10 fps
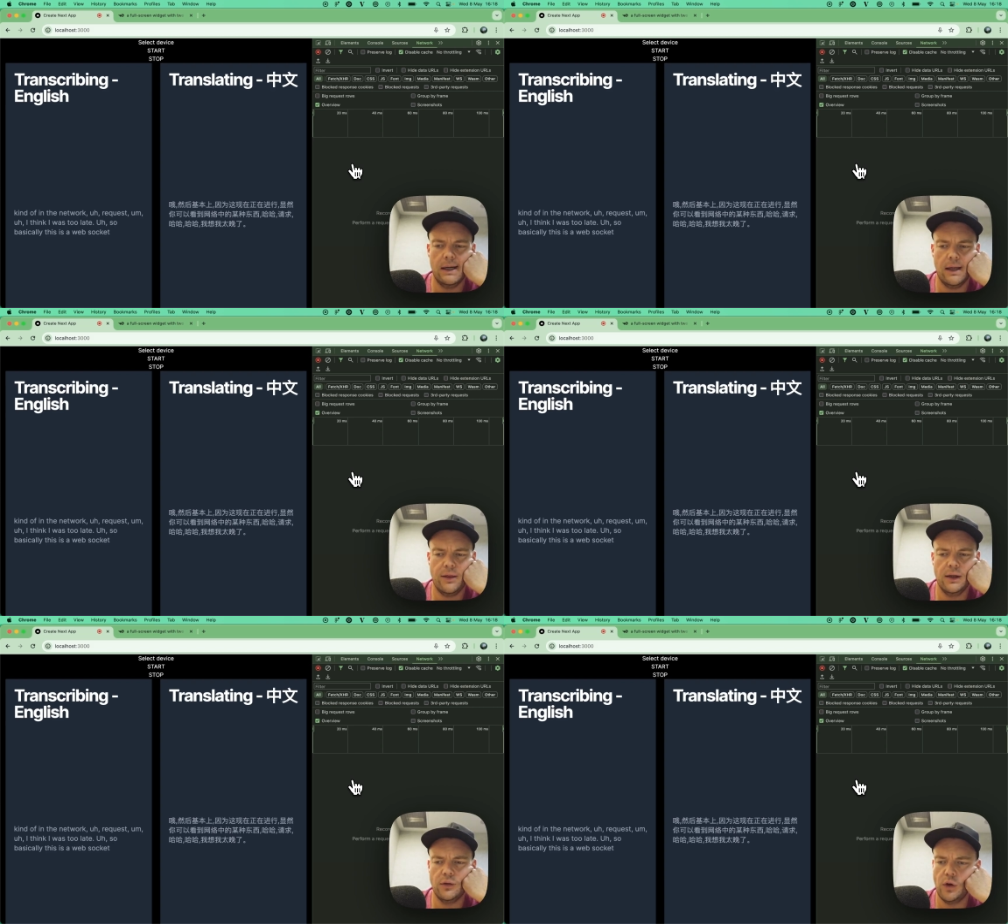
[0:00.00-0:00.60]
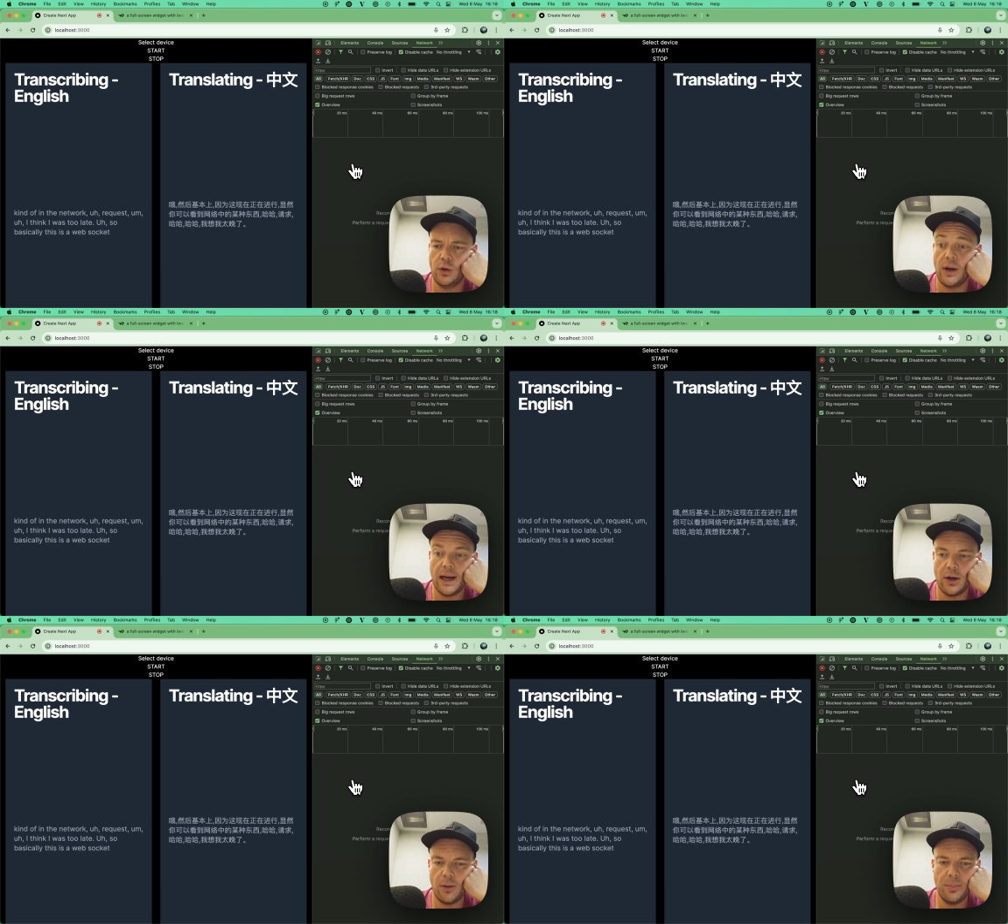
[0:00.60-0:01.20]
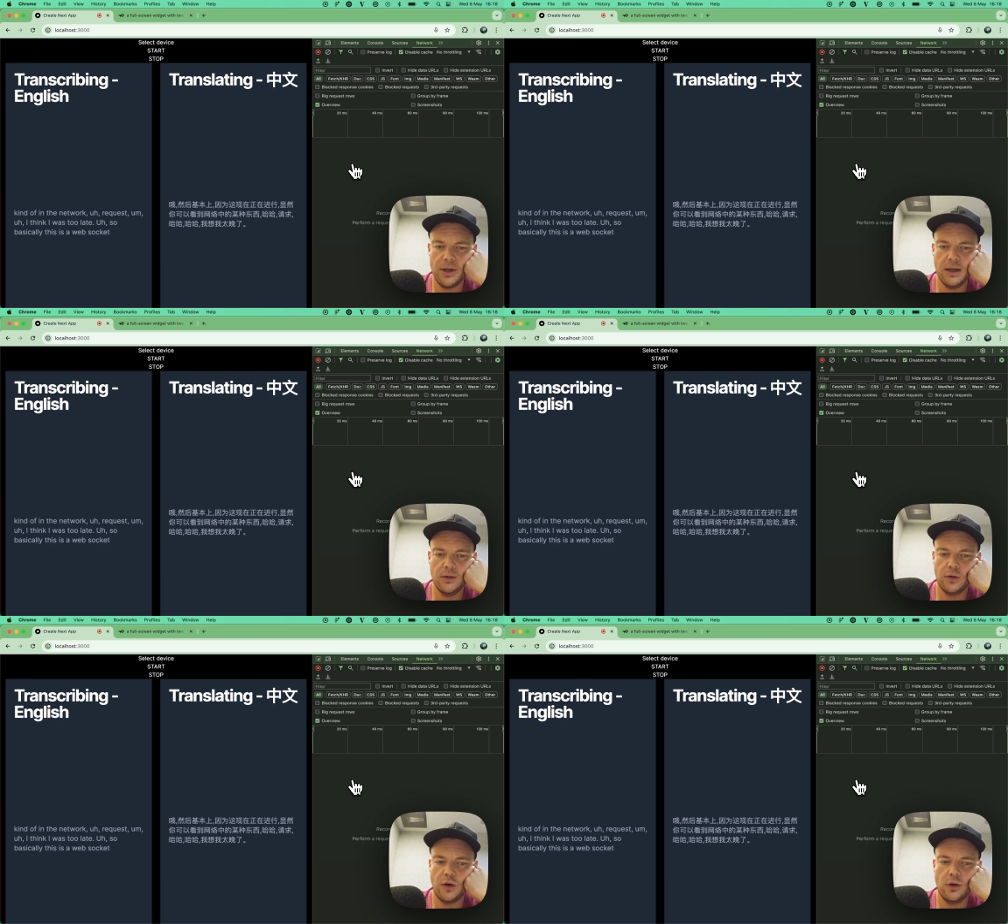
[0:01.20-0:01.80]
I think it's a UK
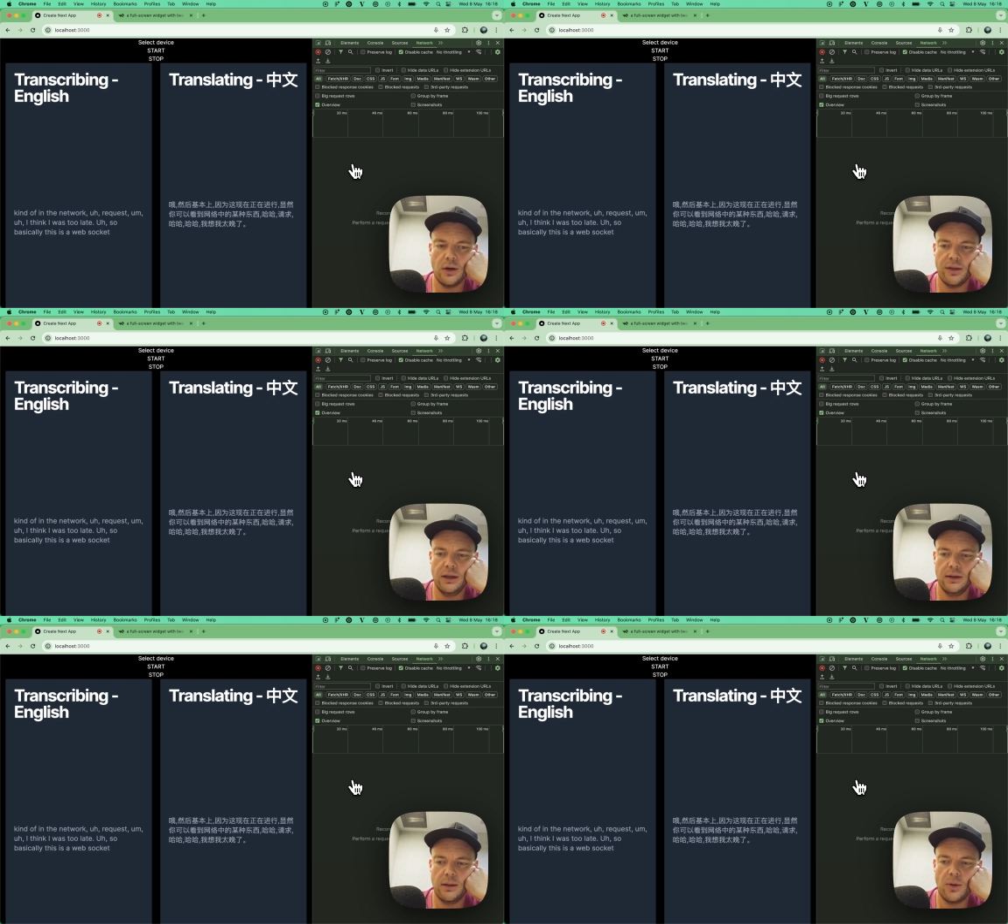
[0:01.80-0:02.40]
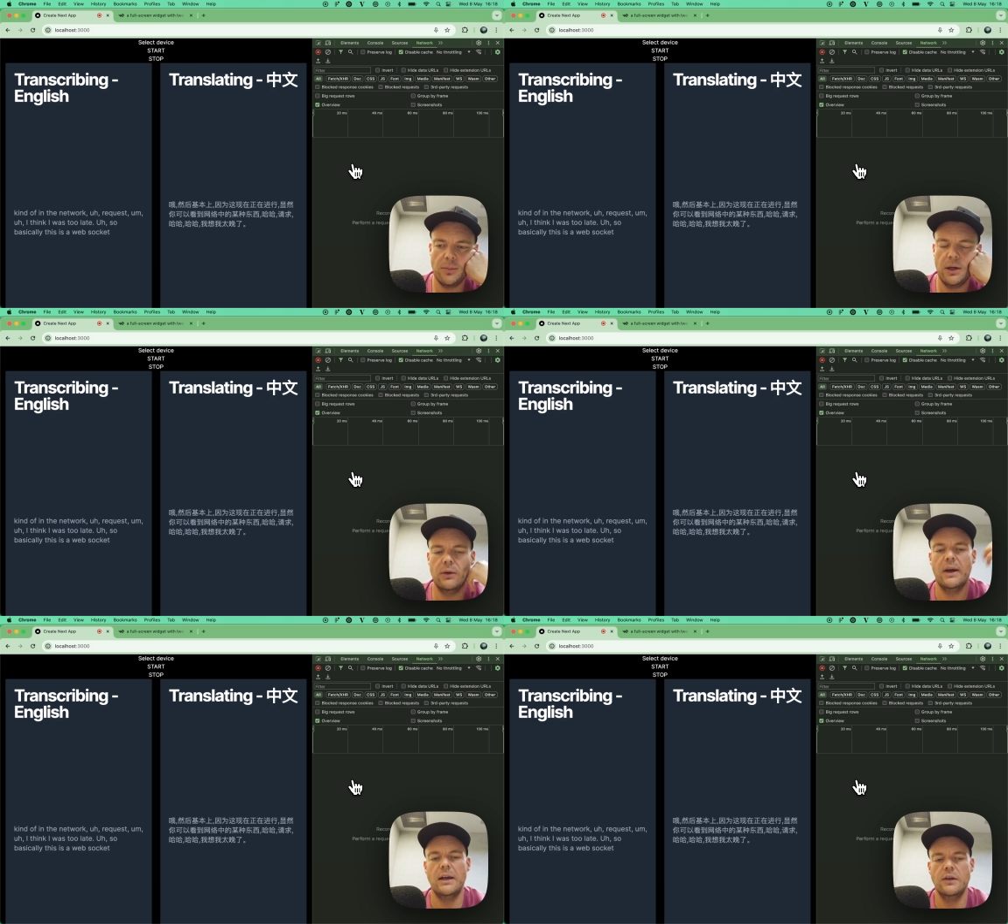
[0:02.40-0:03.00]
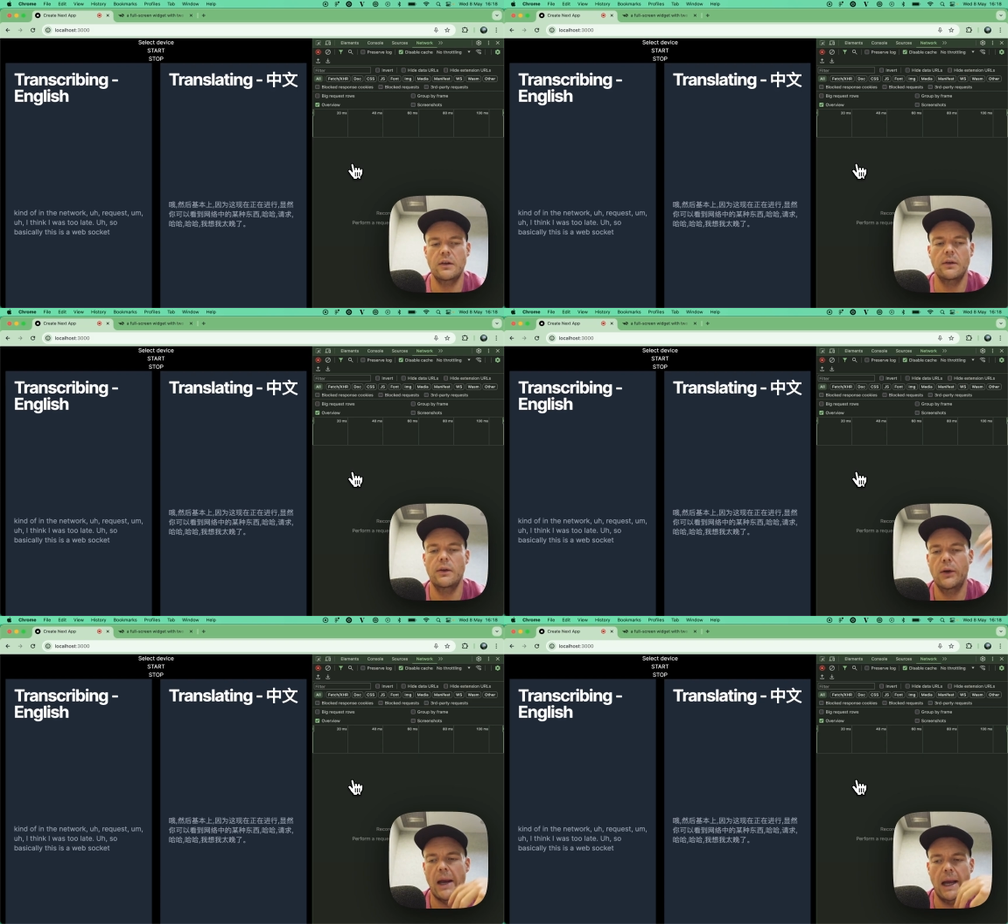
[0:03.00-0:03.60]
company, so I think they might be located in
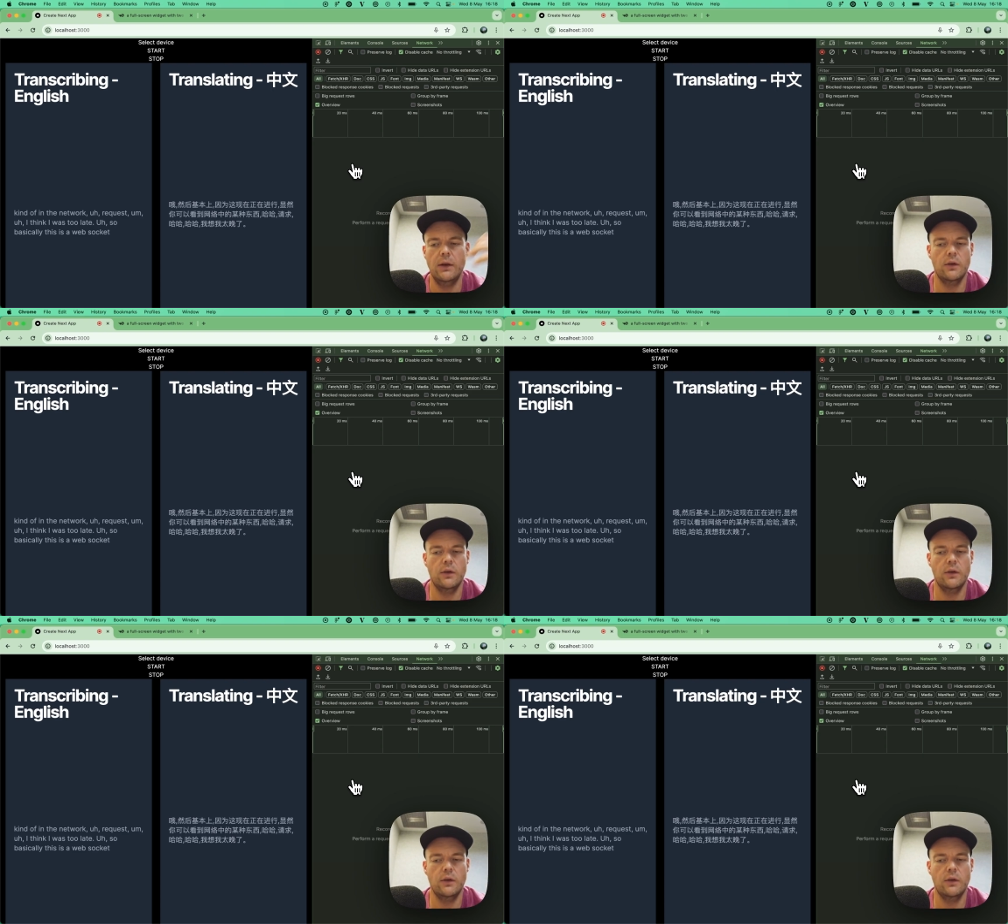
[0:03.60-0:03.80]
the UK.